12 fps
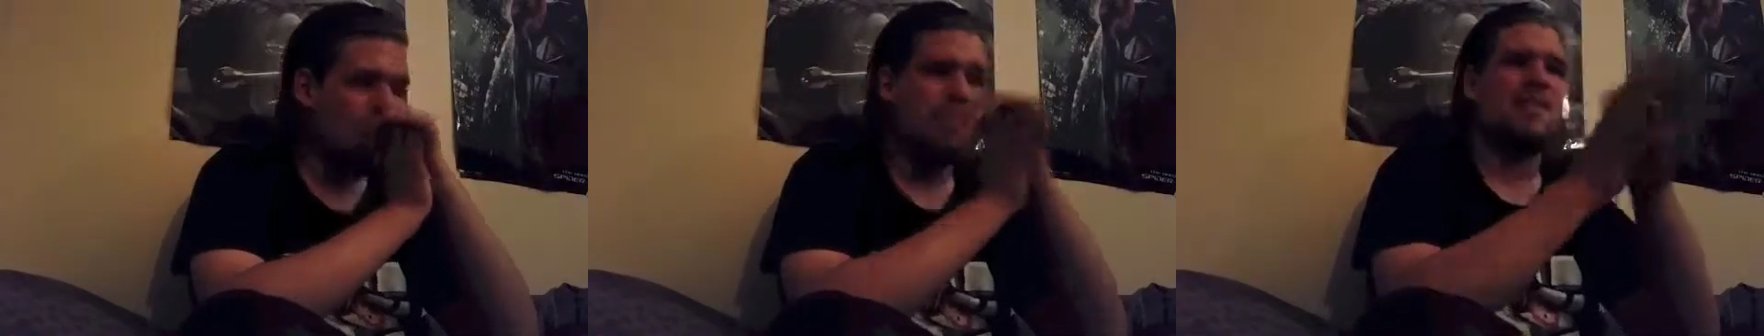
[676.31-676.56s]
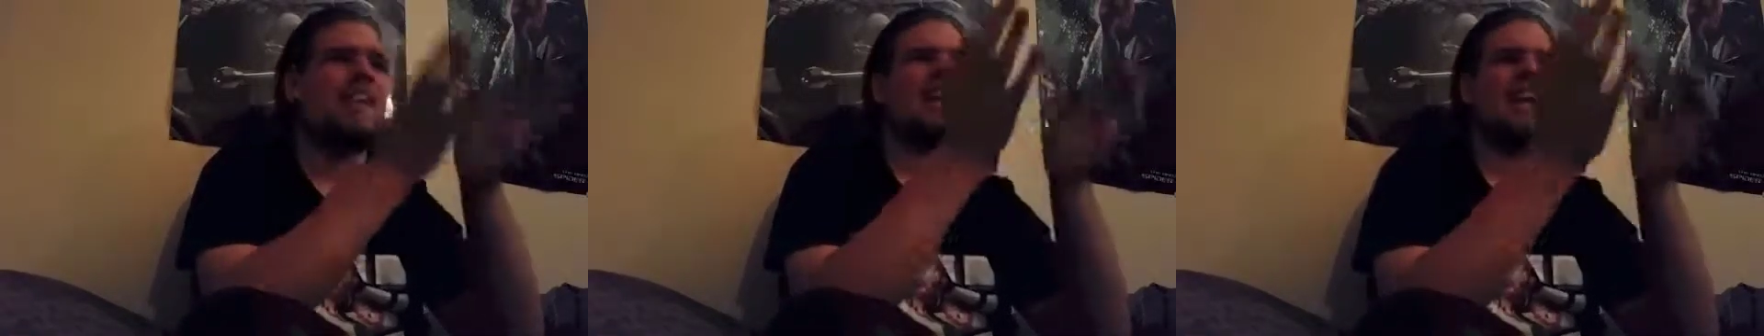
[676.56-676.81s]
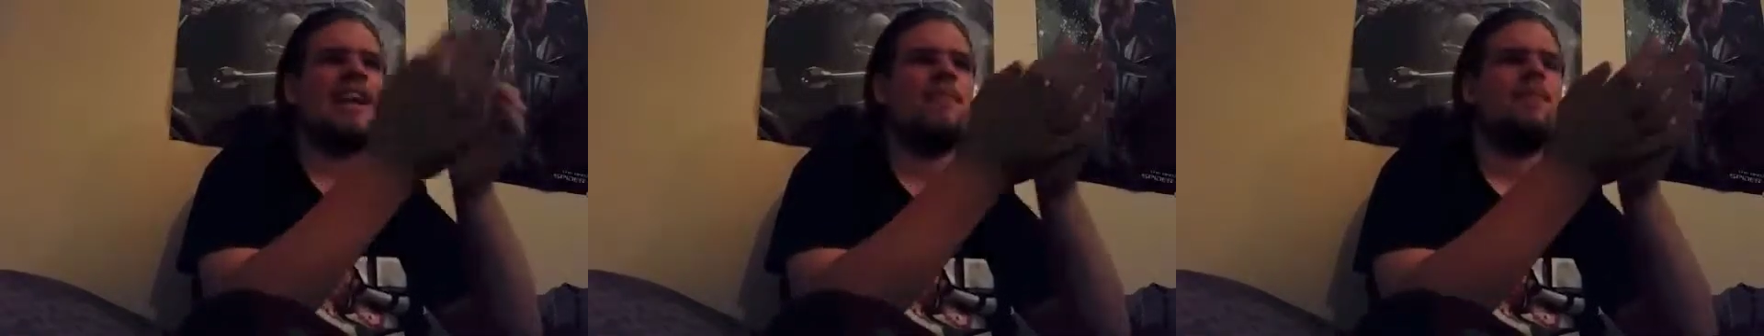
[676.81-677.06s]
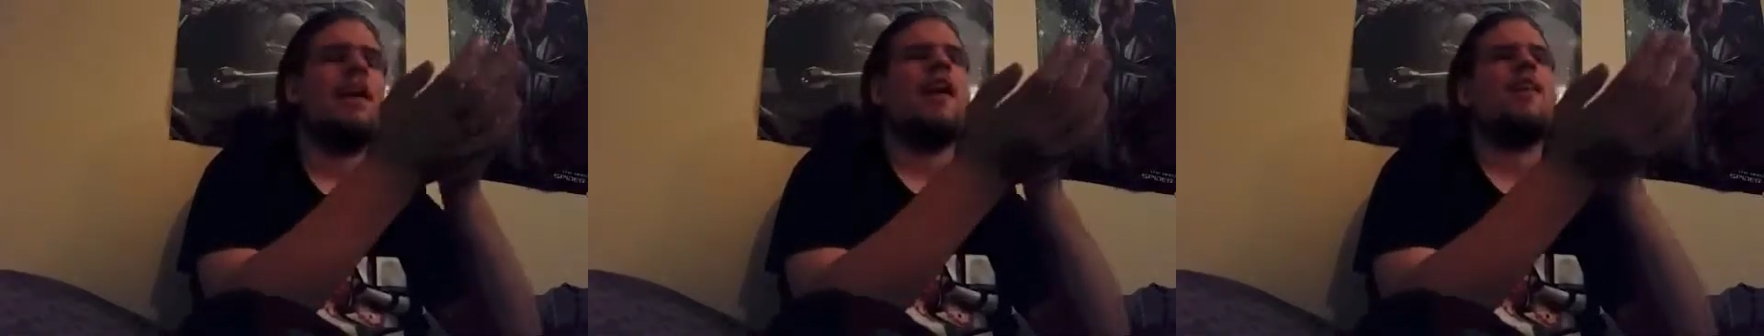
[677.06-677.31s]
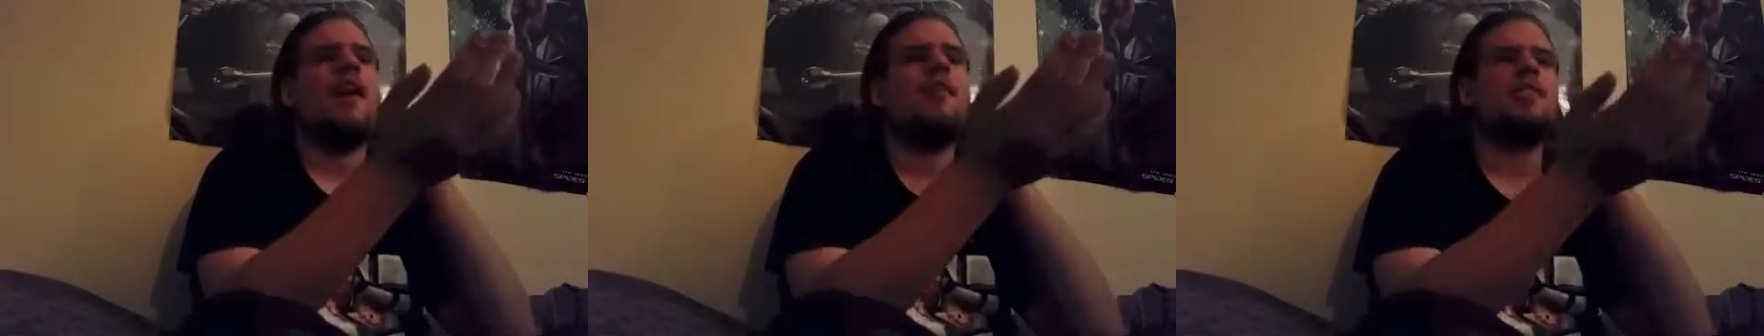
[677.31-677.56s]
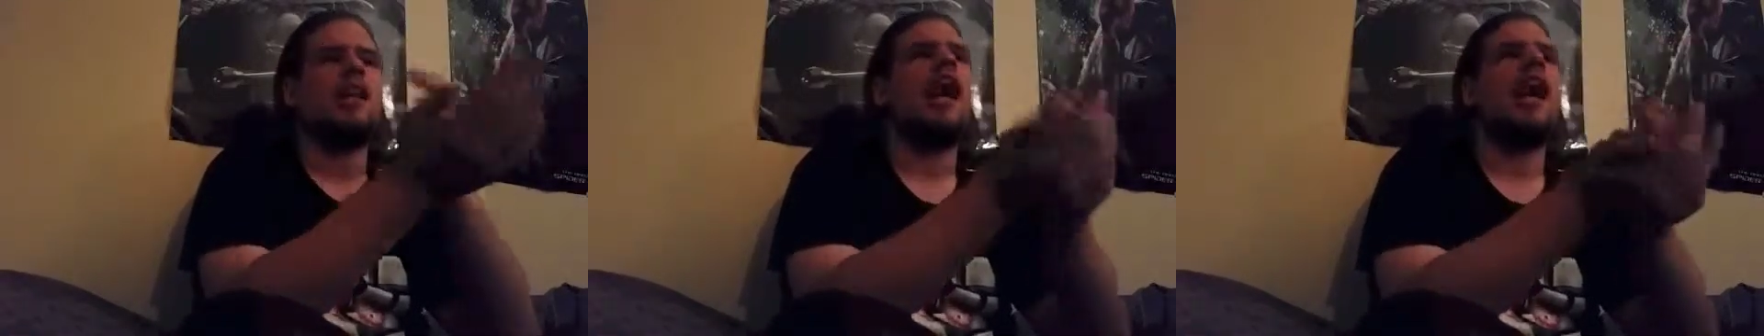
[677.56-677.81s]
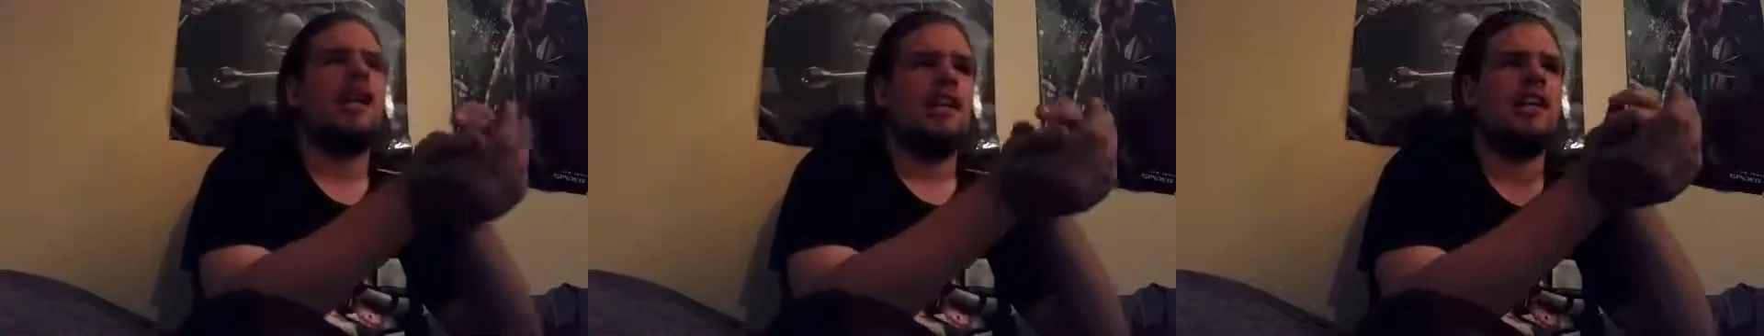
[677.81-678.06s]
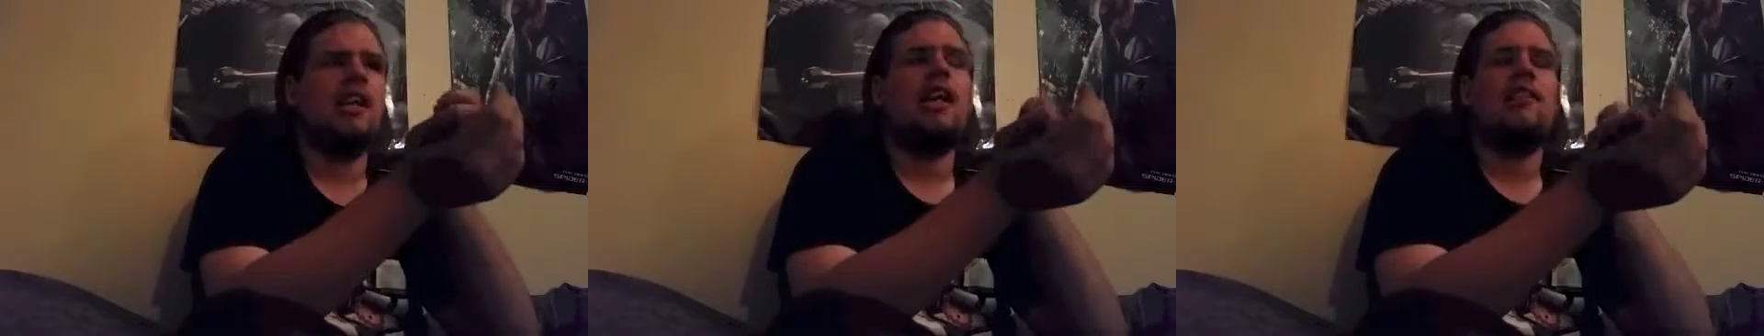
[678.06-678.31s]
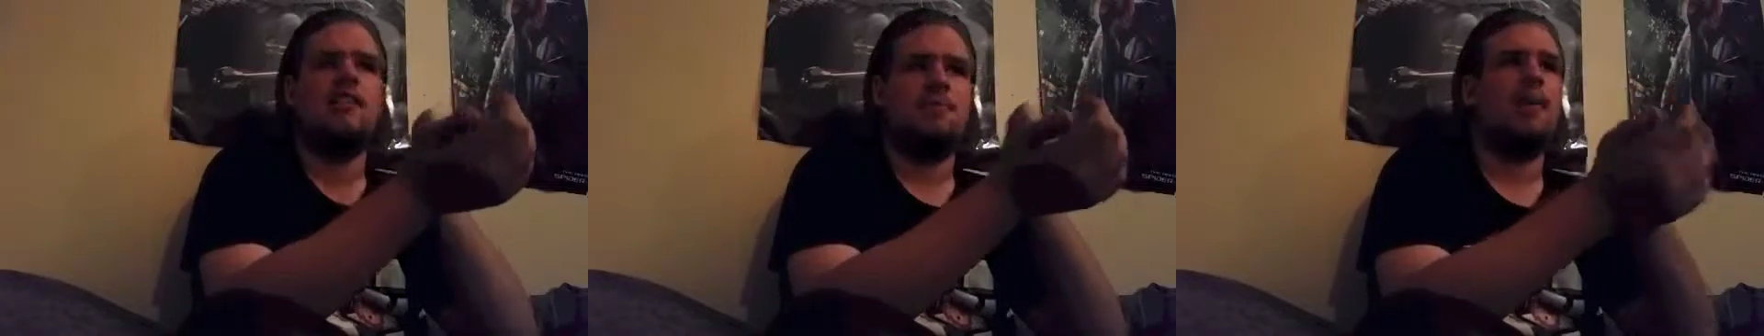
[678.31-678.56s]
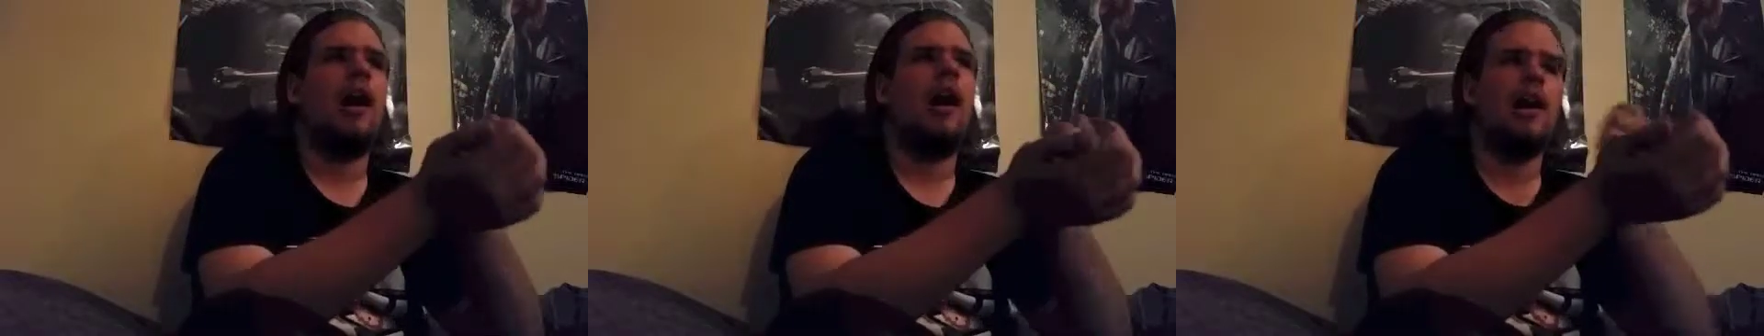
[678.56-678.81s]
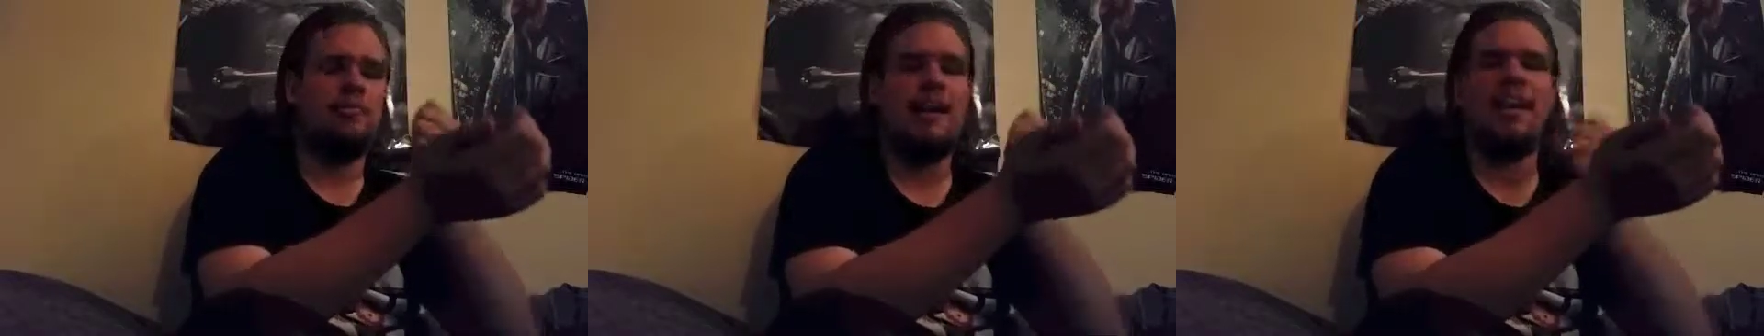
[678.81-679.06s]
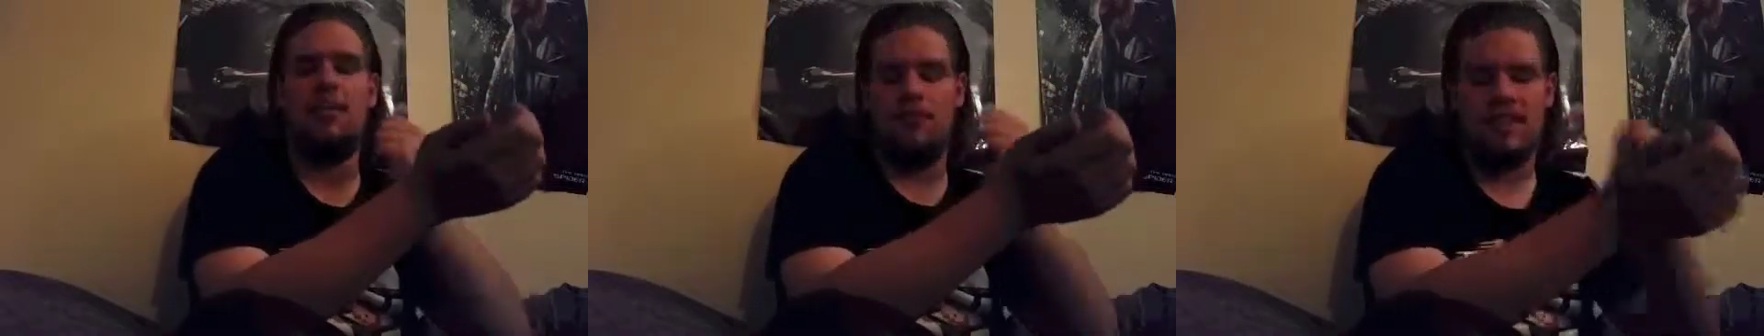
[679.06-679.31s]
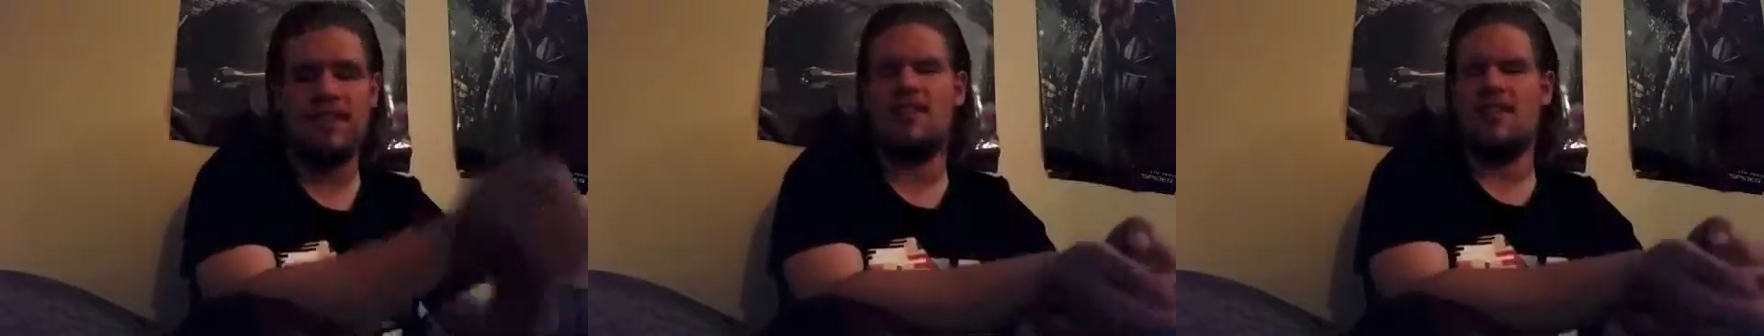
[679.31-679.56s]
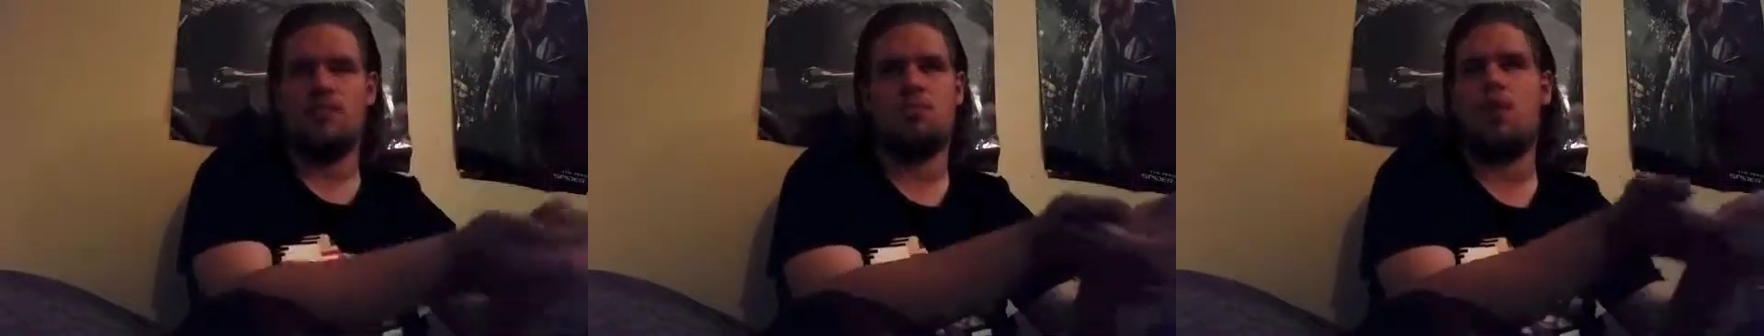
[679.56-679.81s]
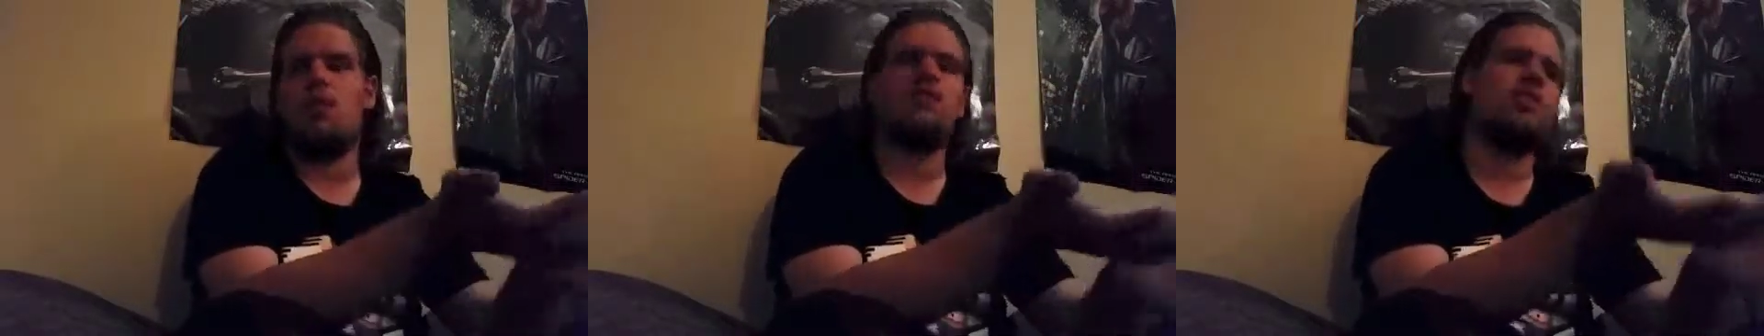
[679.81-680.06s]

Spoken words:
But then again, they were targeting this park mainly for kids as well.